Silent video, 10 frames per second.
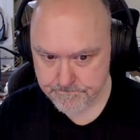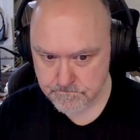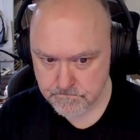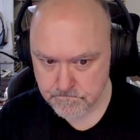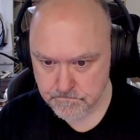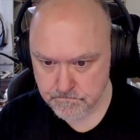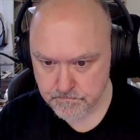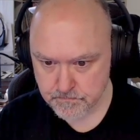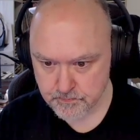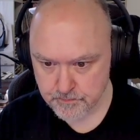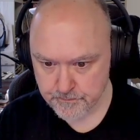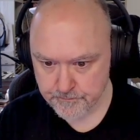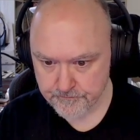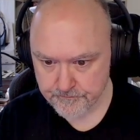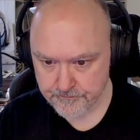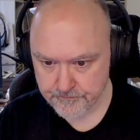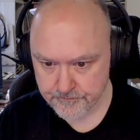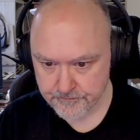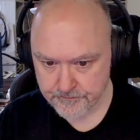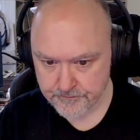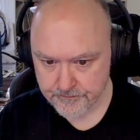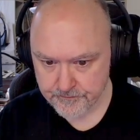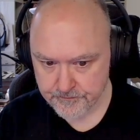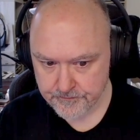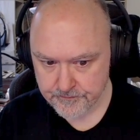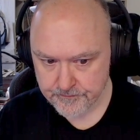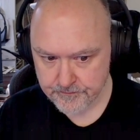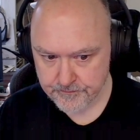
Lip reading: Nobody speaks.